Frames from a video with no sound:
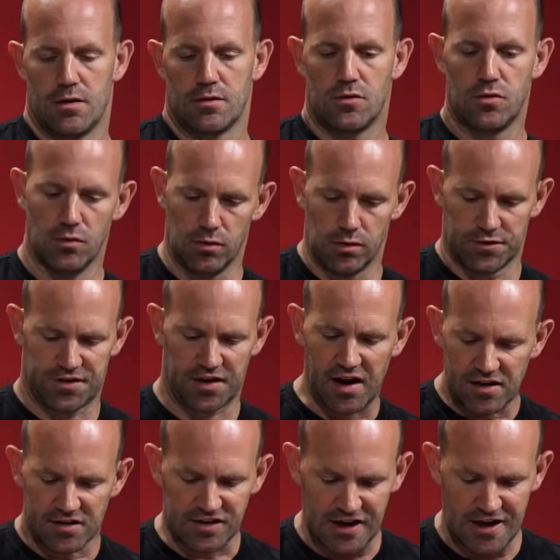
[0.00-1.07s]
Cool. So
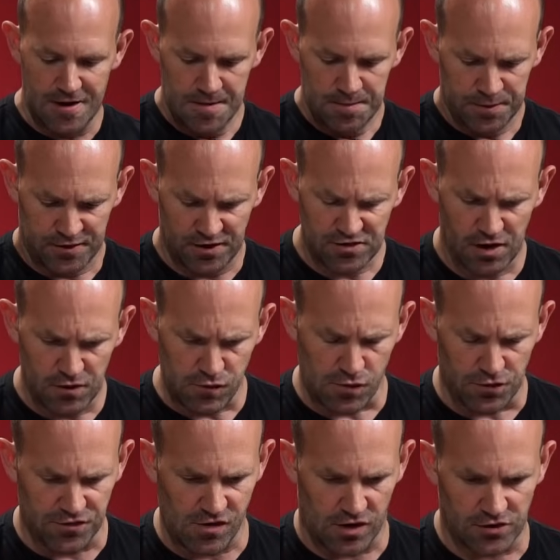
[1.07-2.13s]
that's the
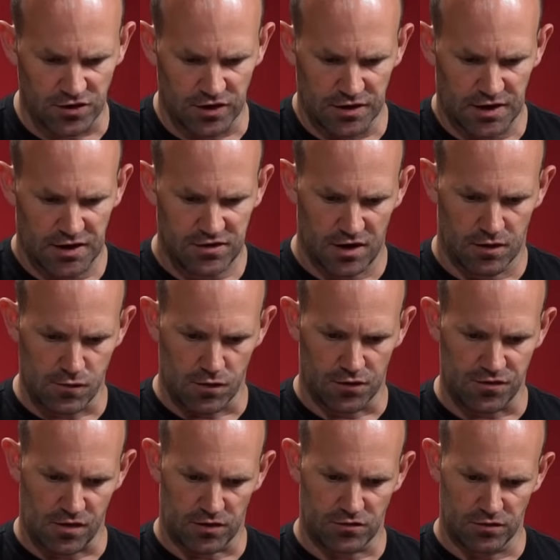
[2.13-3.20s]
overall structure. That's the overall
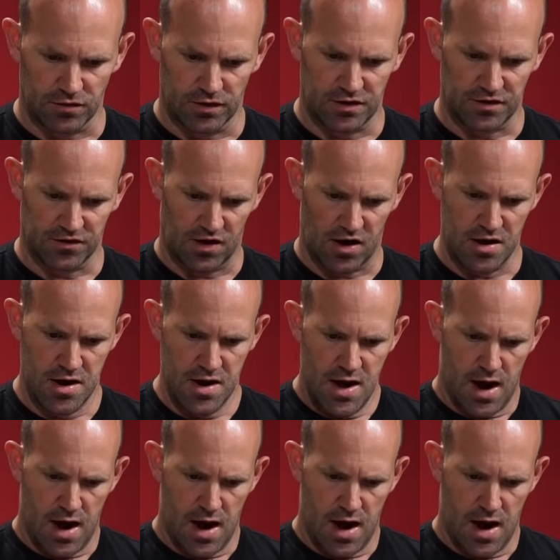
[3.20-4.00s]
structure of the design.